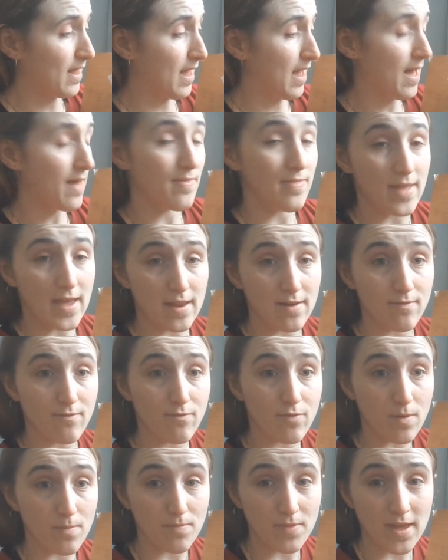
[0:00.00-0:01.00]
and then
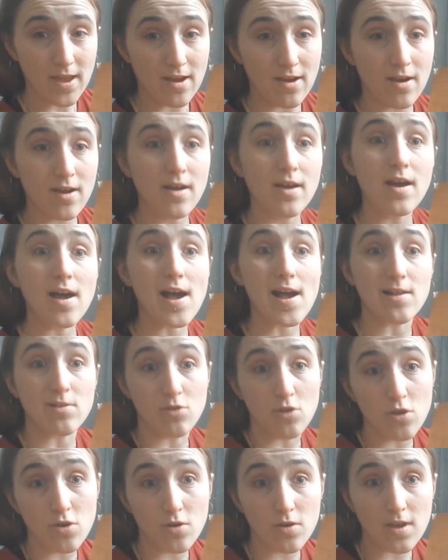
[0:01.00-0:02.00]
from there I
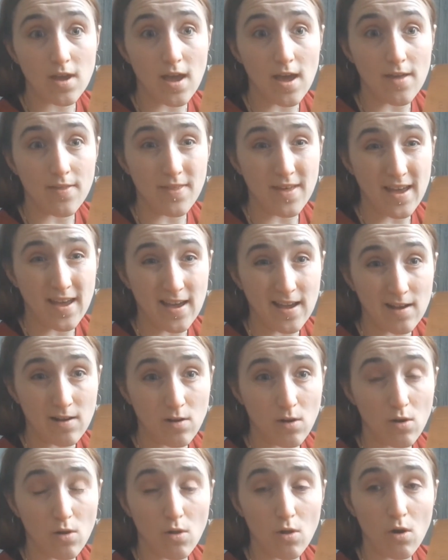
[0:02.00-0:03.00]
look at the
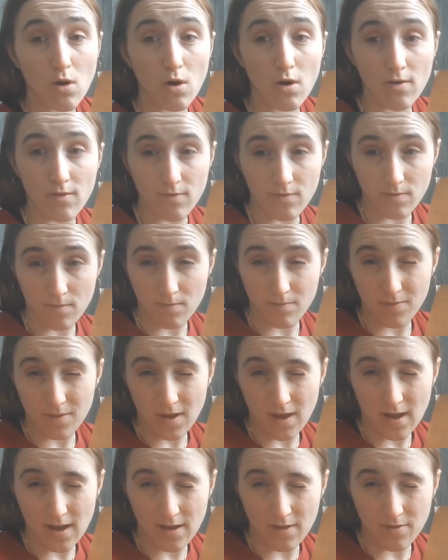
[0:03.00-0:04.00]
angle of the
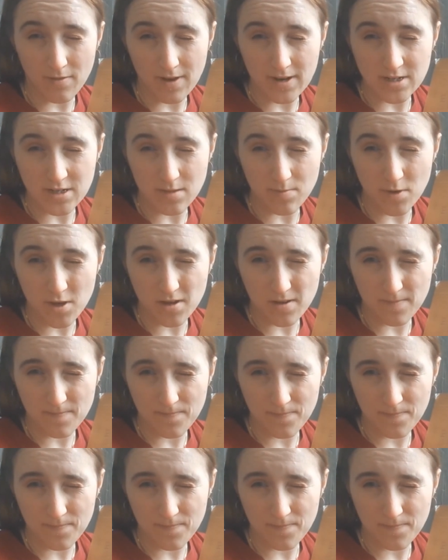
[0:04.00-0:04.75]
other edge of the book,